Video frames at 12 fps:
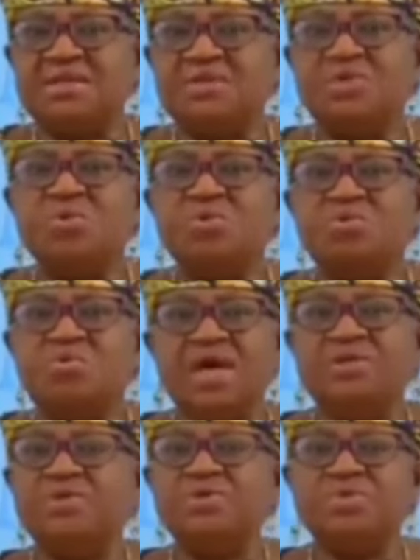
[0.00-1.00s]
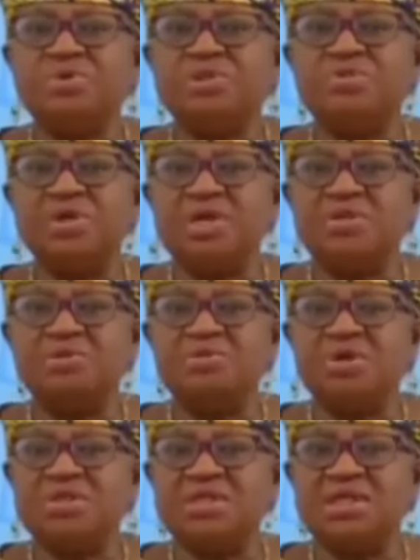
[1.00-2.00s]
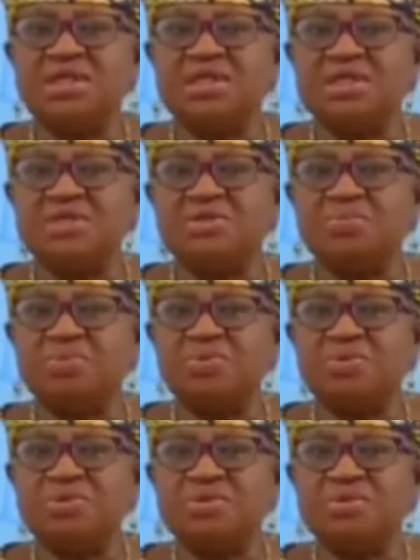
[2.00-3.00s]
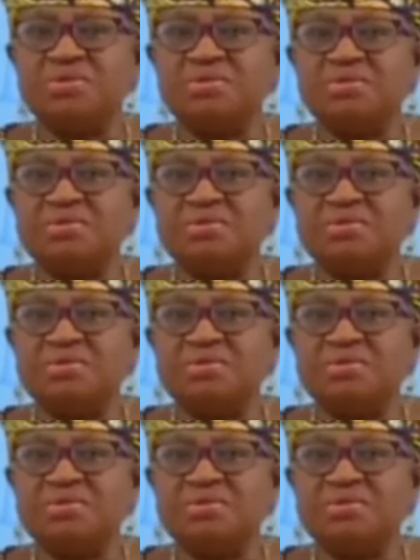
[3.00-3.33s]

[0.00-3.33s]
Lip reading: so why don't we try to muster their support?